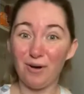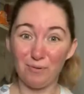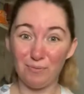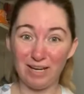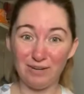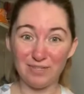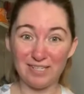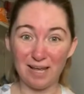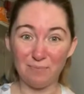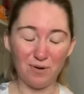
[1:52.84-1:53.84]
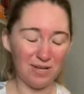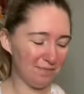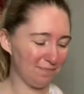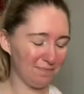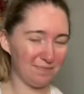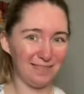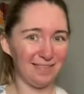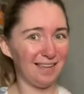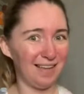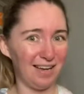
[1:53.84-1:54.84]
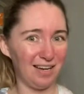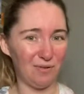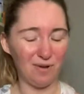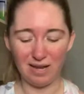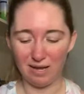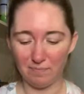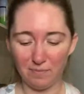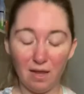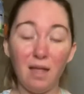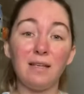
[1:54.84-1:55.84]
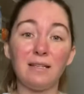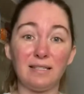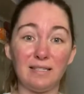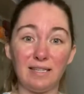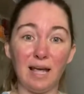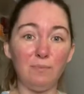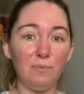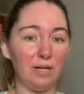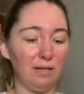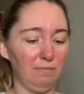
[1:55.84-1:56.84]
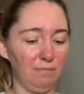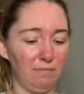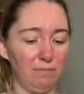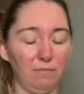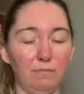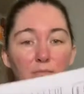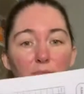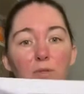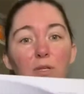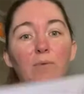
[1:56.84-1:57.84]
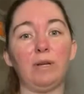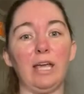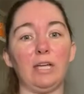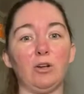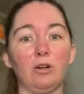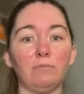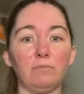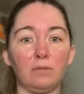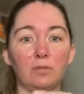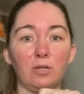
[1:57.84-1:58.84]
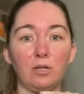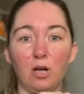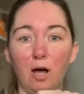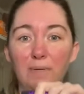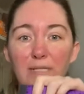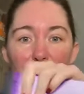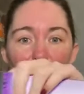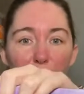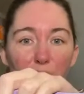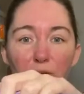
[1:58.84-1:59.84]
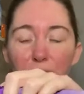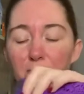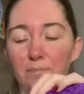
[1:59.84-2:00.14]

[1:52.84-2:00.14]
are we ready for step one? I know I am. Step one, you want to get your composition book.